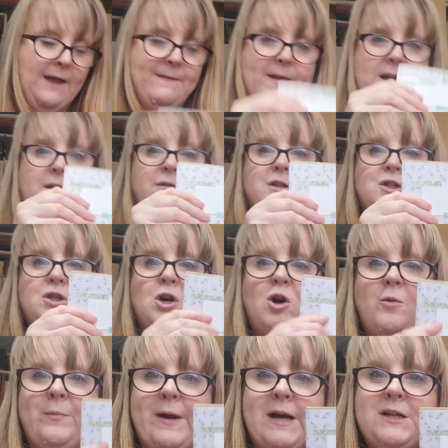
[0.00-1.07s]
And then in the
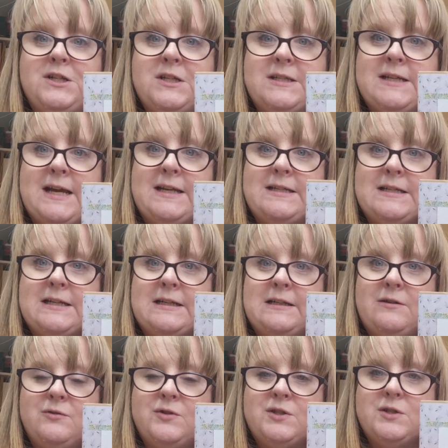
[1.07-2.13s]
top bit I just added a
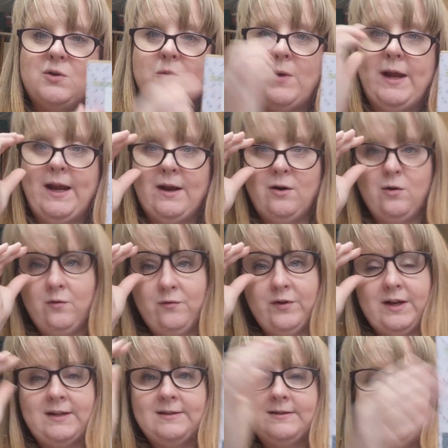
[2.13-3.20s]
little square of
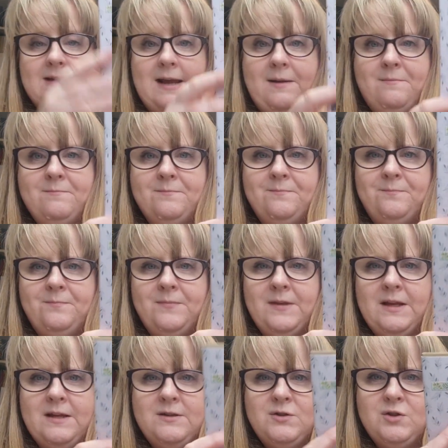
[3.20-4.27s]
its sort of
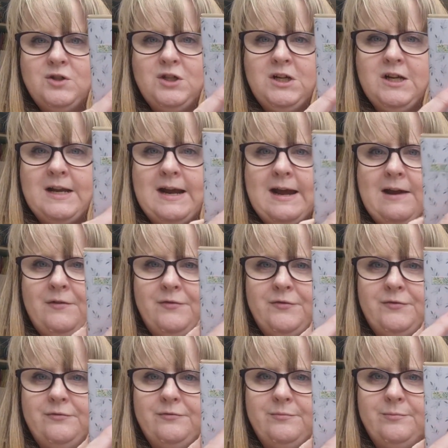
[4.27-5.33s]

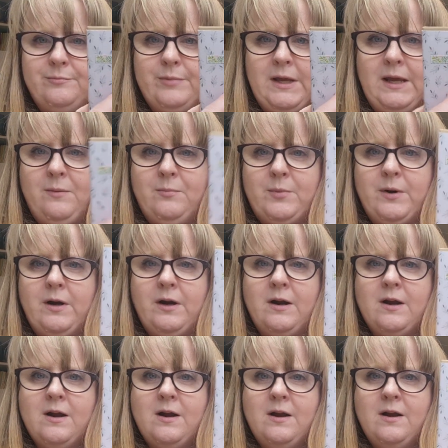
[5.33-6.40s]
graph paper,
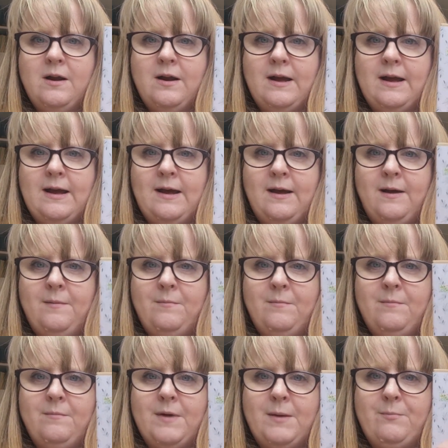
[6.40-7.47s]

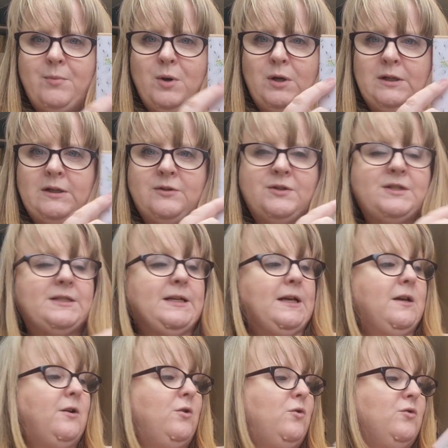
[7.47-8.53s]
and put a little
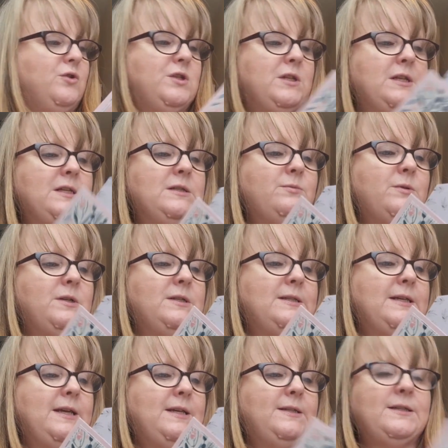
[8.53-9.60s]
sticker on. So this one
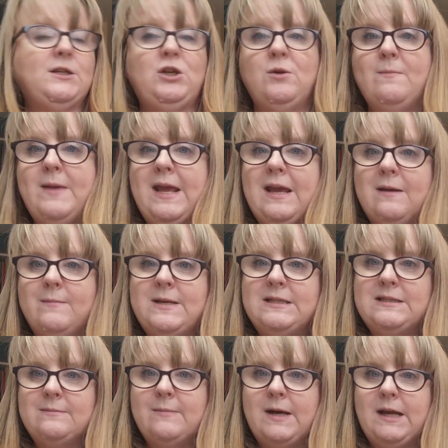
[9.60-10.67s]
says, "You make me
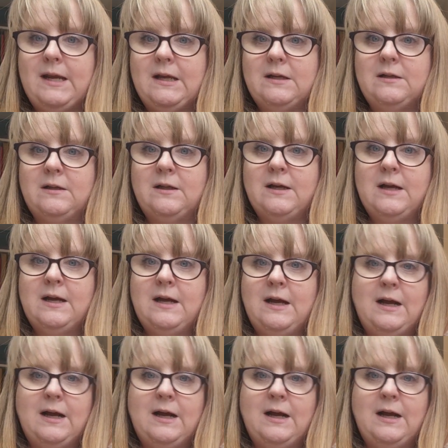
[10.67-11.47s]
smile."